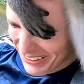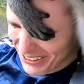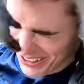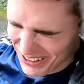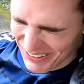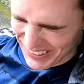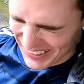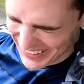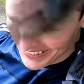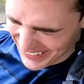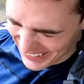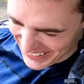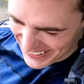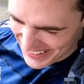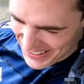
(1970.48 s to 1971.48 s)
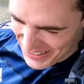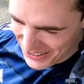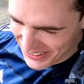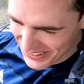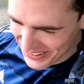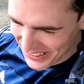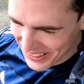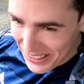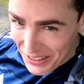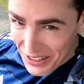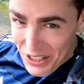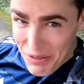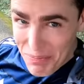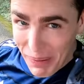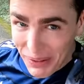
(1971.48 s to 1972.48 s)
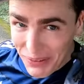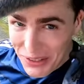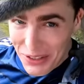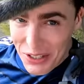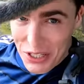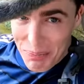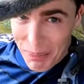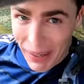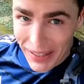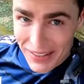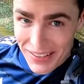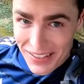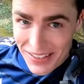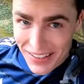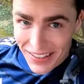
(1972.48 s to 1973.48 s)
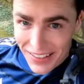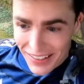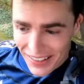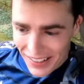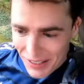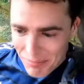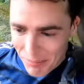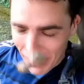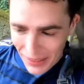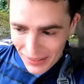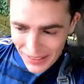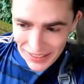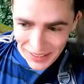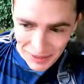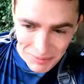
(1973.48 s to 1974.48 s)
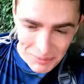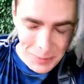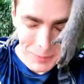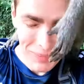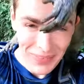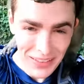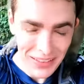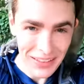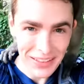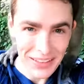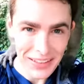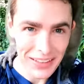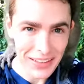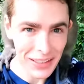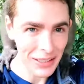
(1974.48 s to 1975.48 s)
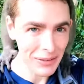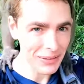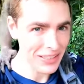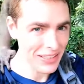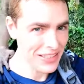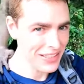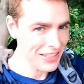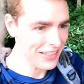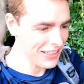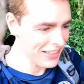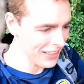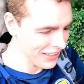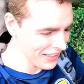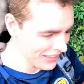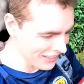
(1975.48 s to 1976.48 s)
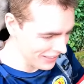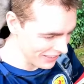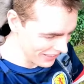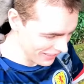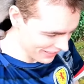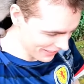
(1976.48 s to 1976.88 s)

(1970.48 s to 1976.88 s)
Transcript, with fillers: Oh my god, this is good. This is better than the spas in Bali. It's like a